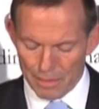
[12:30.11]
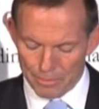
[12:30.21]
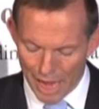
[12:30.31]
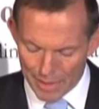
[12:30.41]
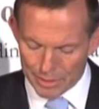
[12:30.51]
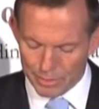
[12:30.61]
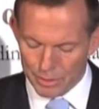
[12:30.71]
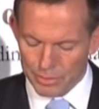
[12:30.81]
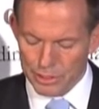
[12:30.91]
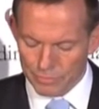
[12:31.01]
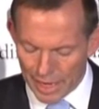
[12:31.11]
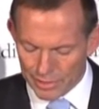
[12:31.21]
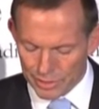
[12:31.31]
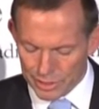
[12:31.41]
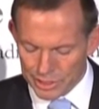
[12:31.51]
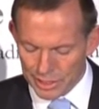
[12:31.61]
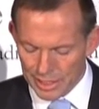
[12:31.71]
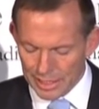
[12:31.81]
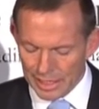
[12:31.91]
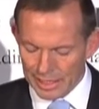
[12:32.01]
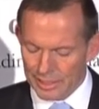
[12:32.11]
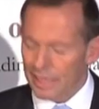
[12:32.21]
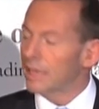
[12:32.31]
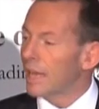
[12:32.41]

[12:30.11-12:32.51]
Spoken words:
baby boomers, veterans, indeed